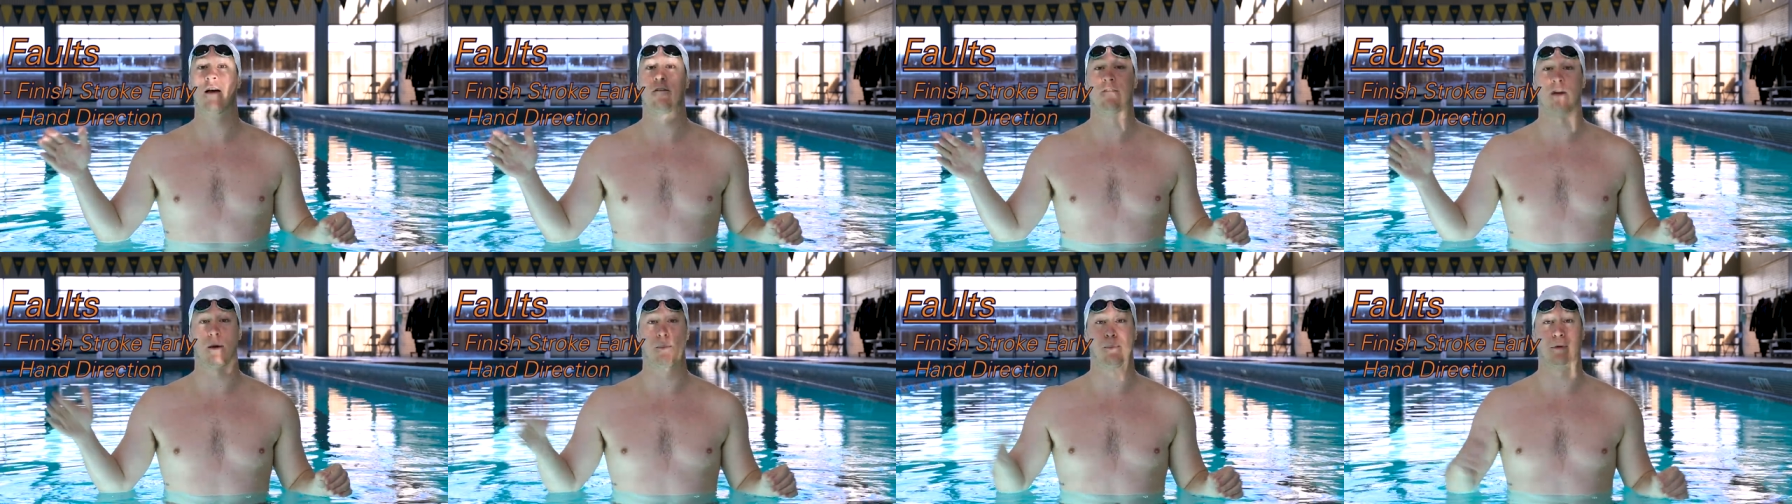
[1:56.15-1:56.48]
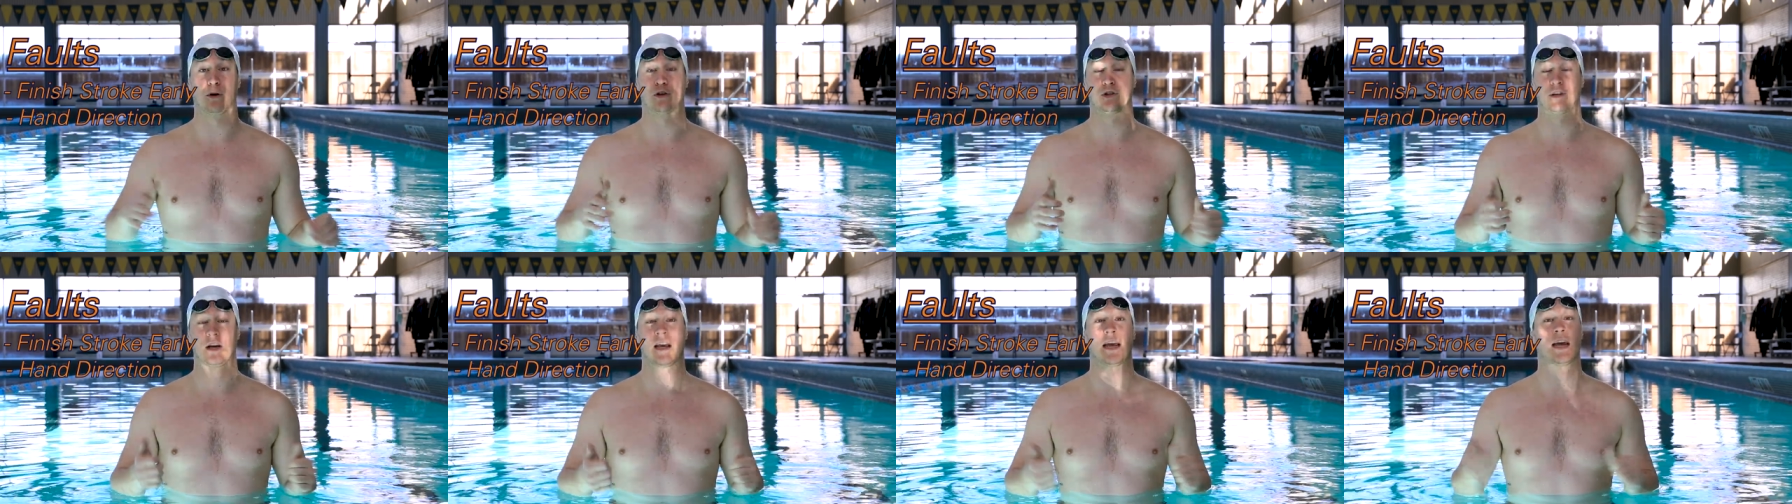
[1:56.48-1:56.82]
If I
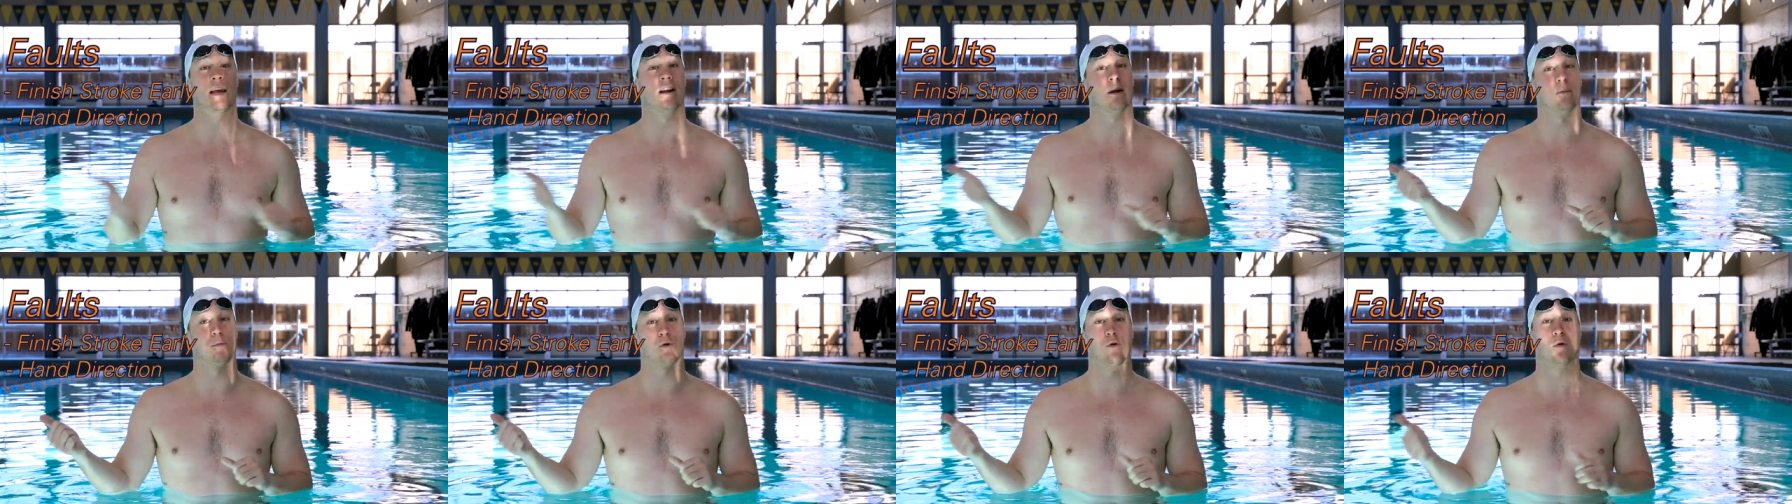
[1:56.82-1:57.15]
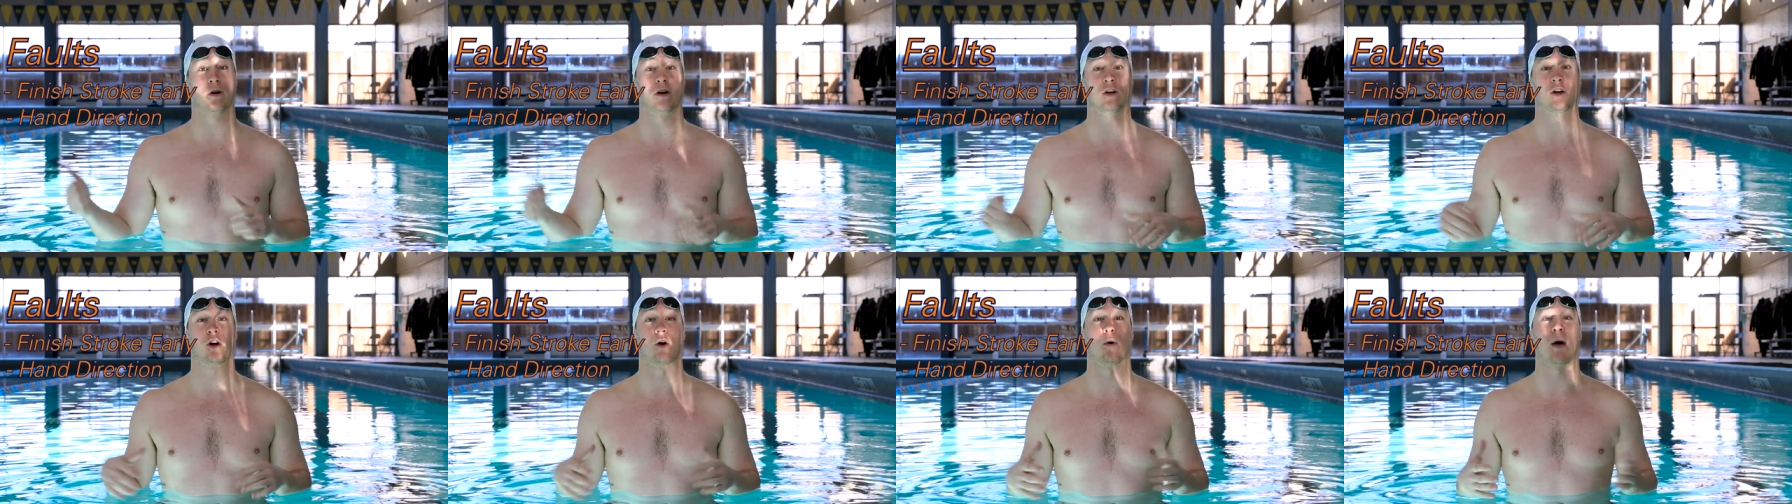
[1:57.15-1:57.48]
push in, I'm
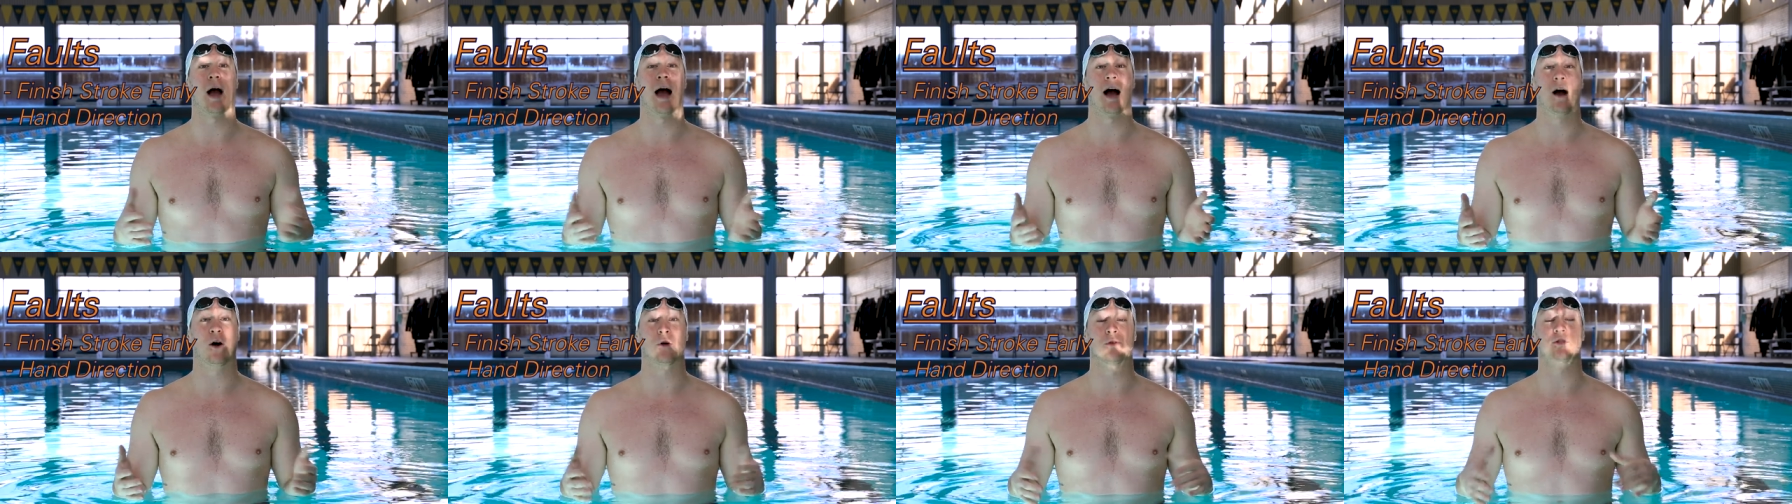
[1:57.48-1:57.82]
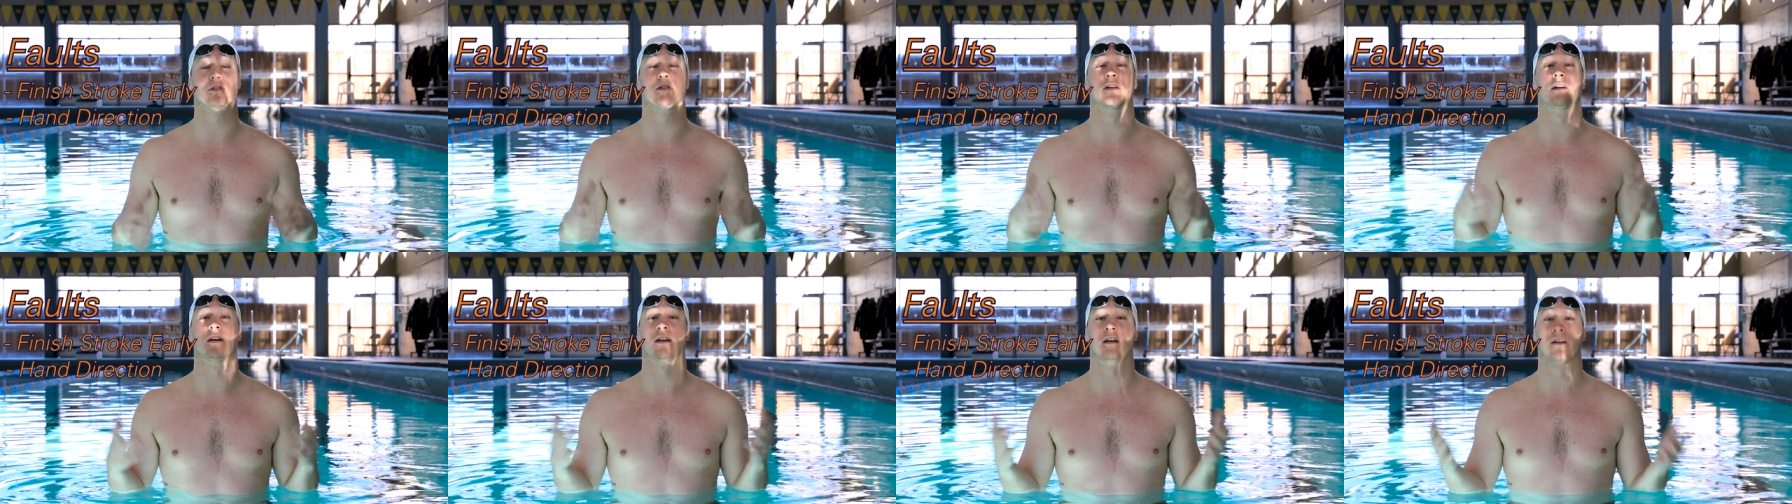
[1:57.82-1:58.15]
going to go
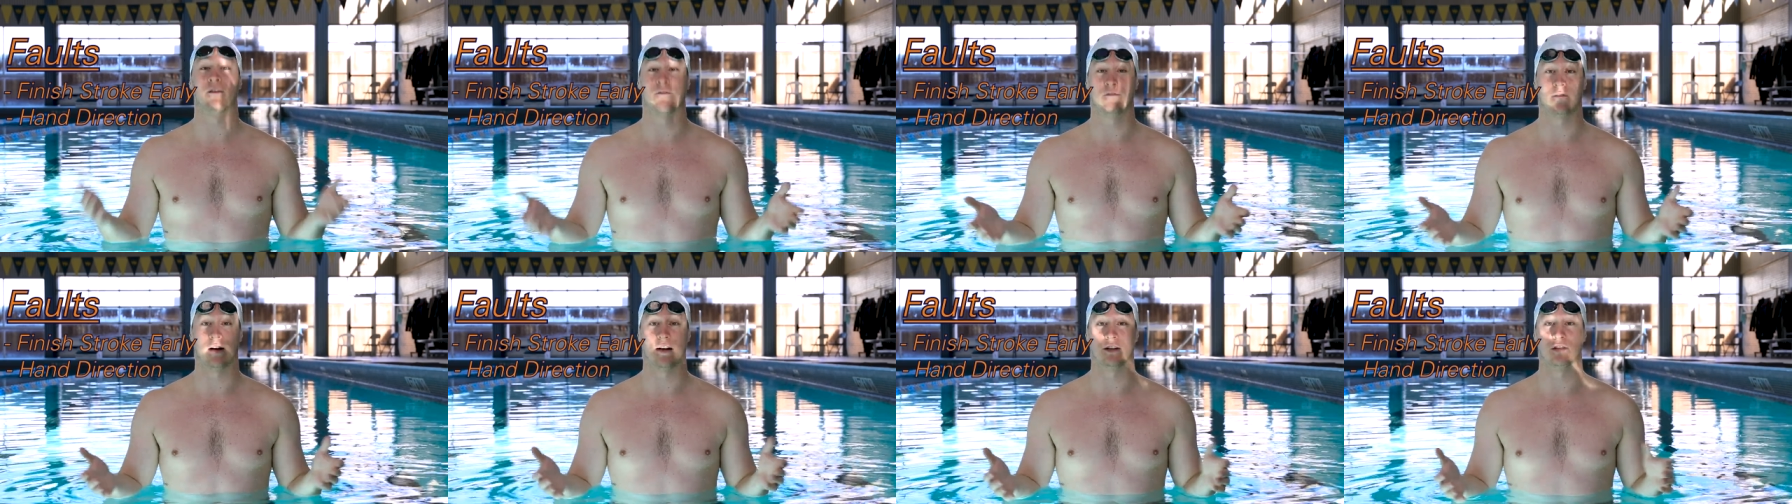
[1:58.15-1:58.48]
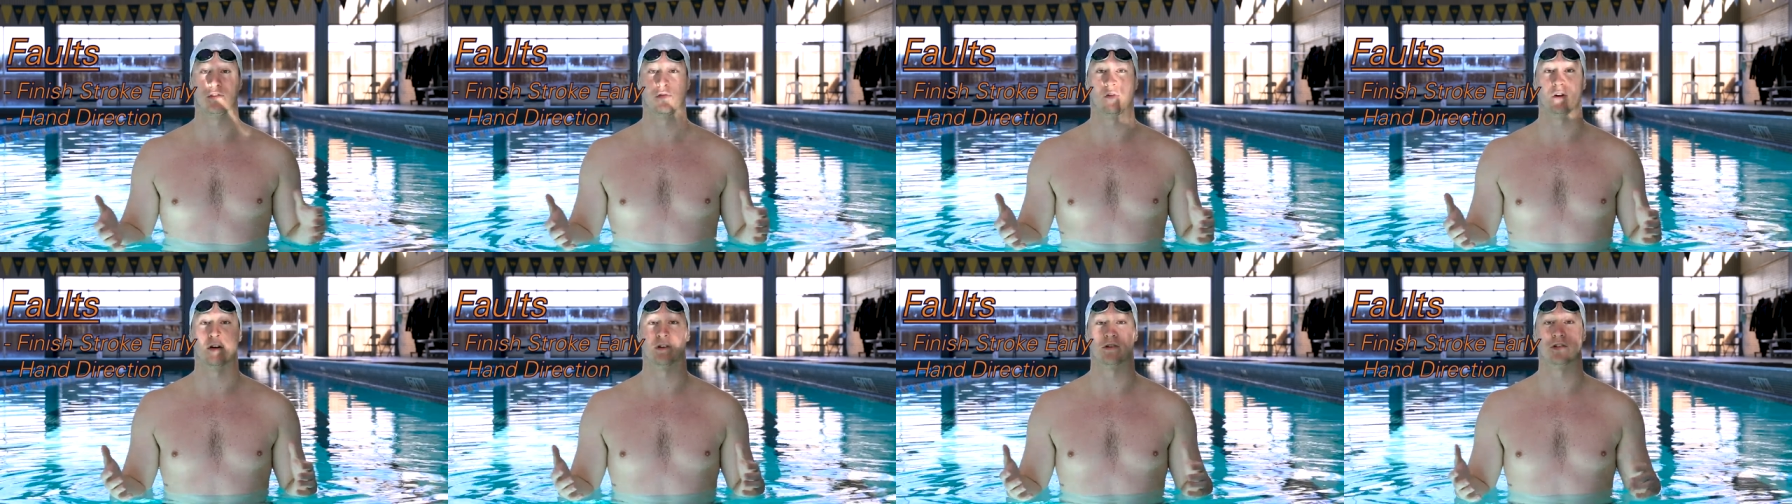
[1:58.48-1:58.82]
out,
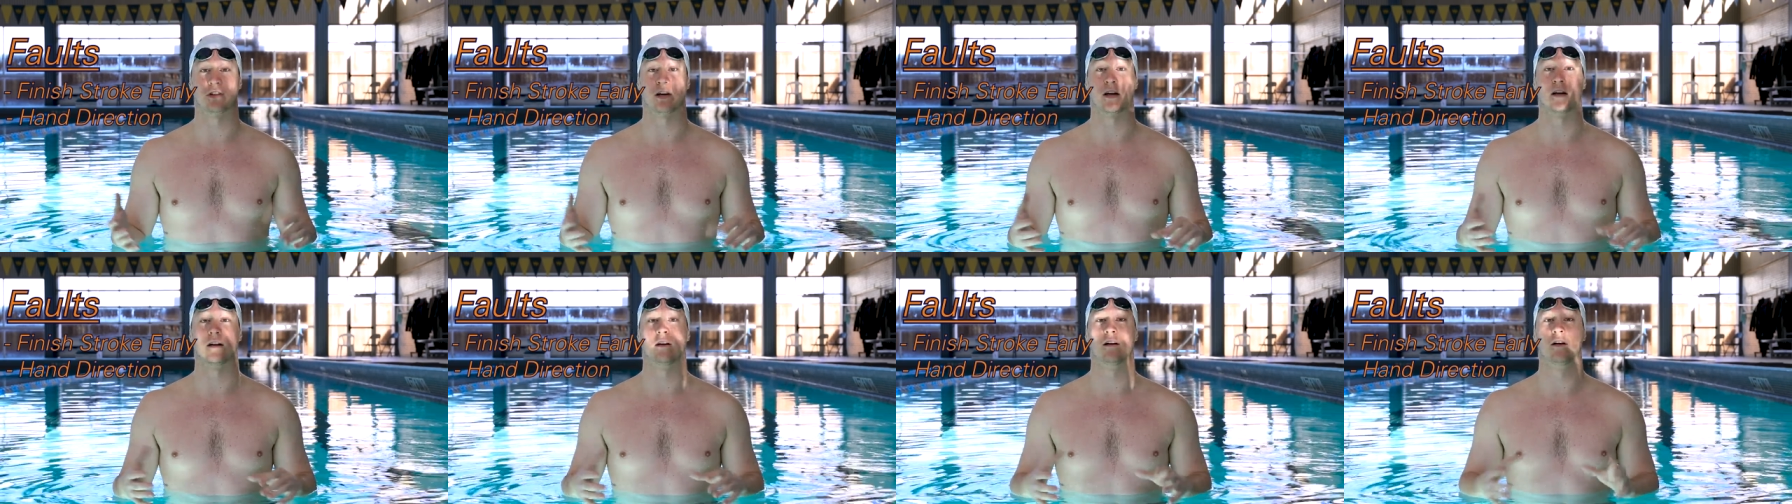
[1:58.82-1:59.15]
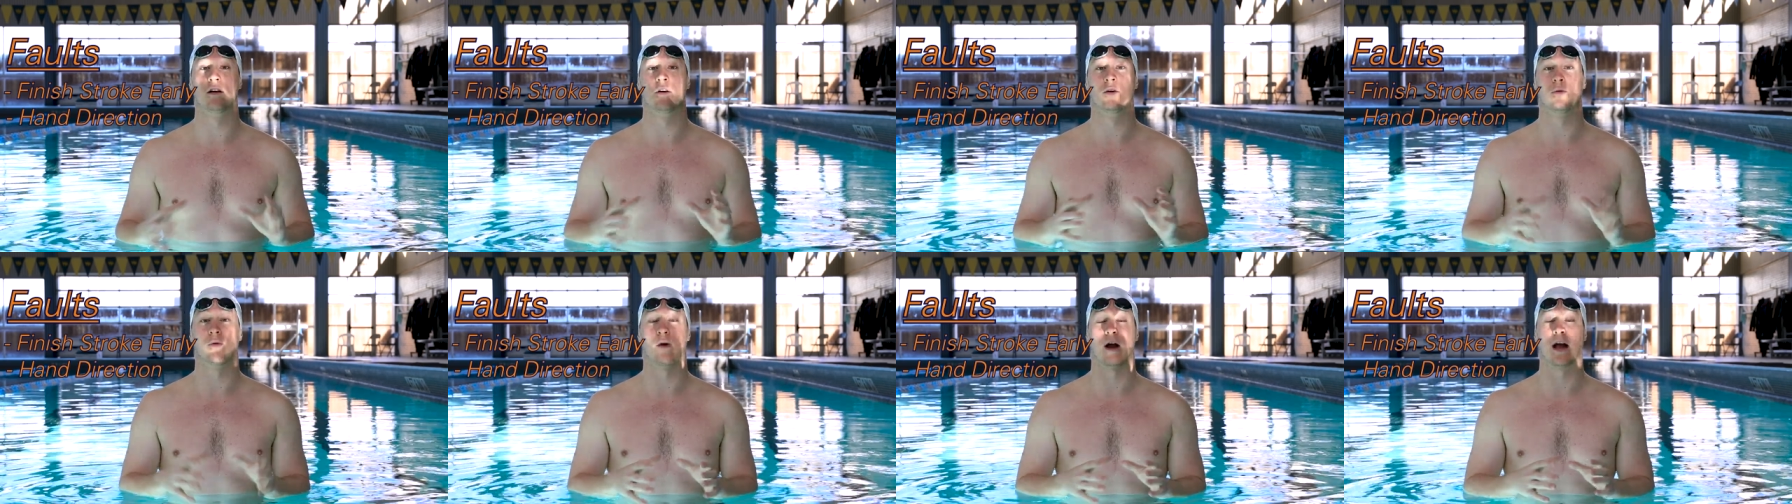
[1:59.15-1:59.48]
vice versa,
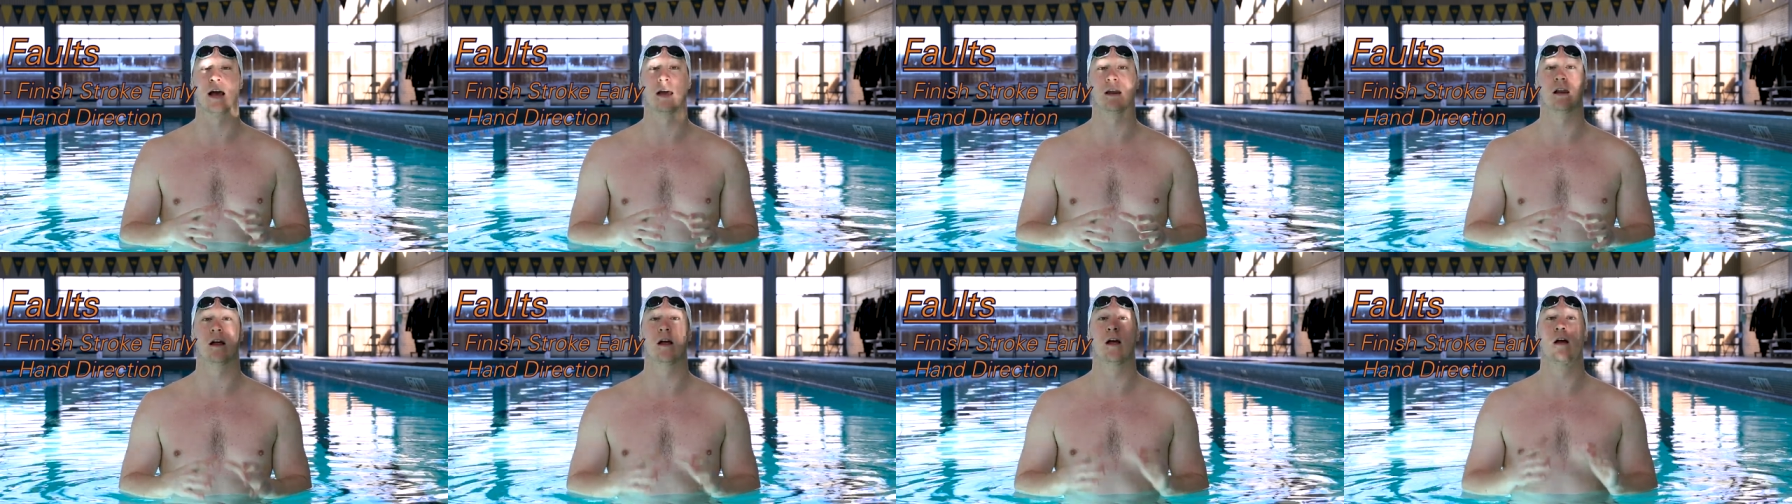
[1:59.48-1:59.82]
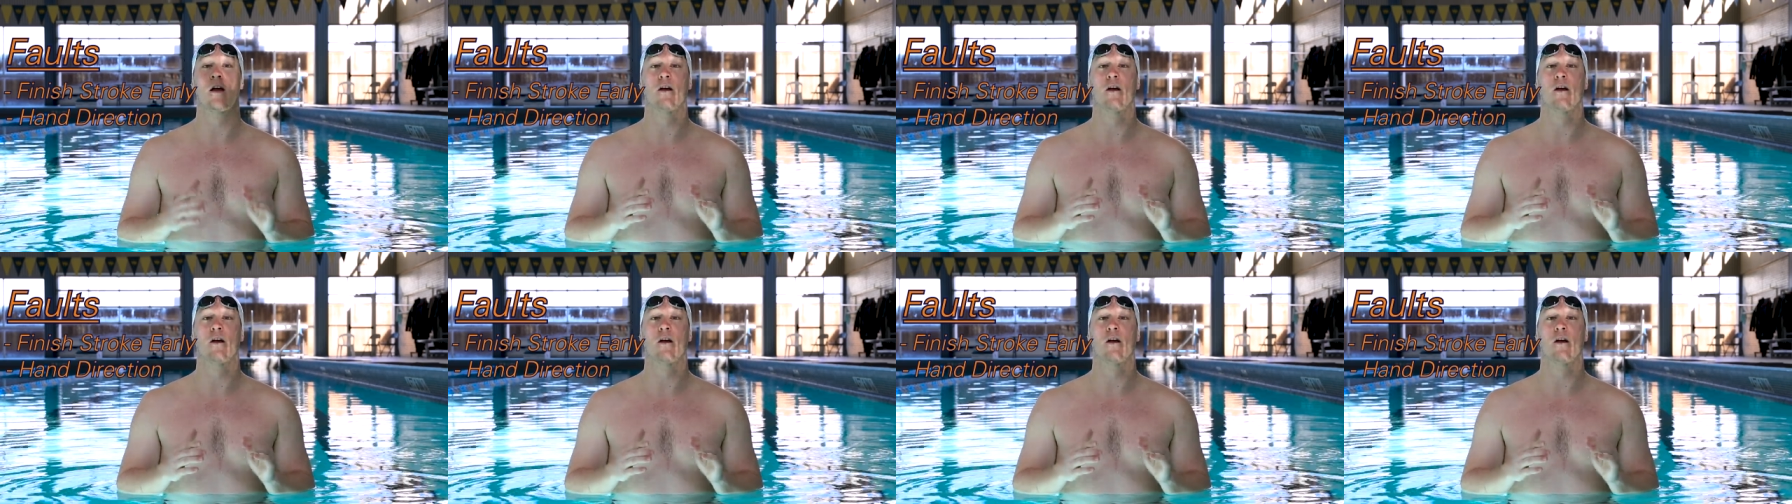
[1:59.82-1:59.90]
right?